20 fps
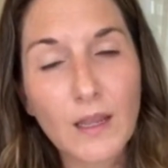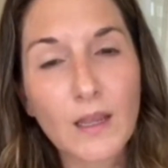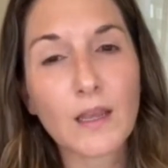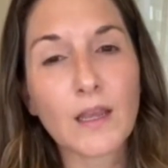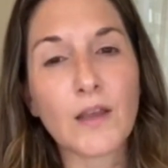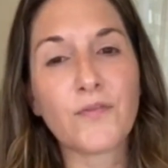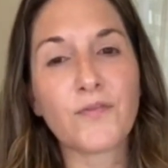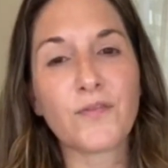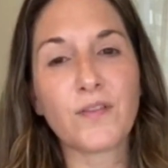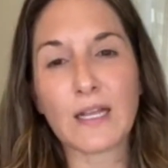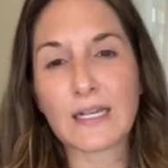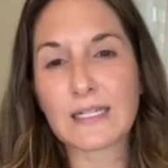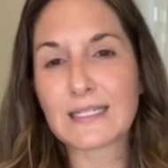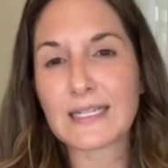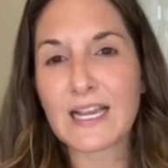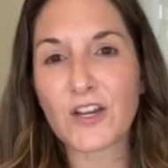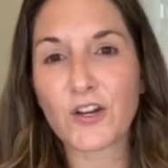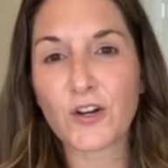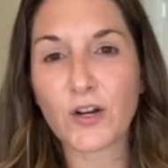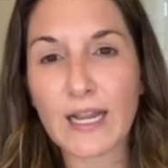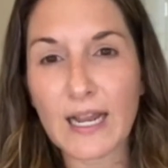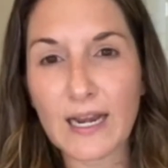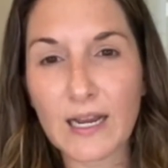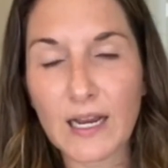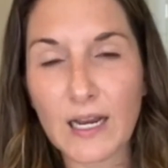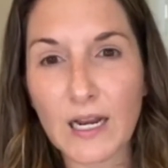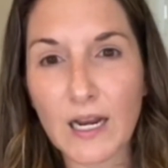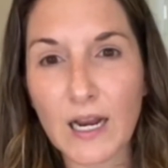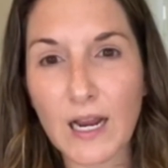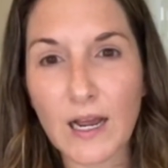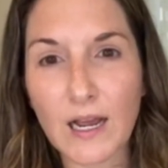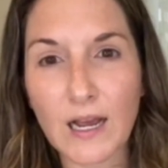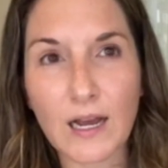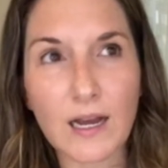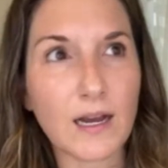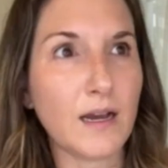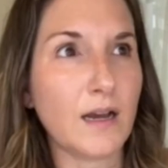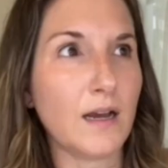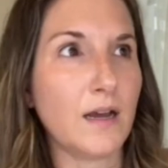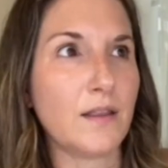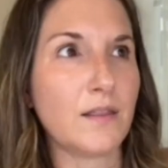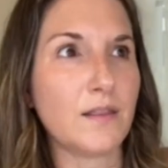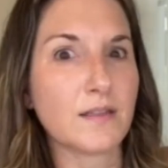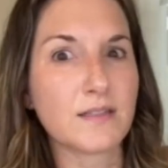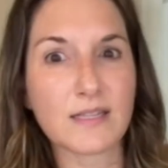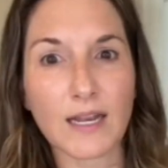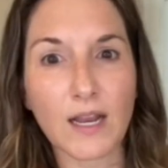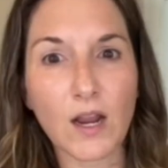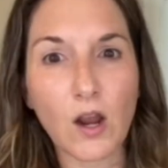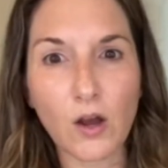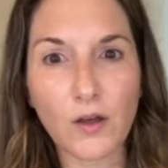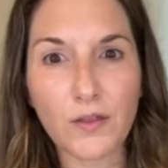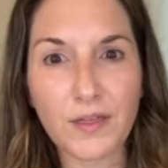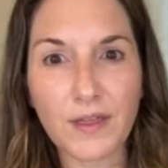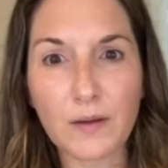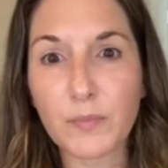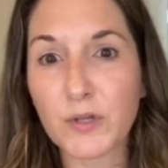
If, let's say, you're getting the city hall thing,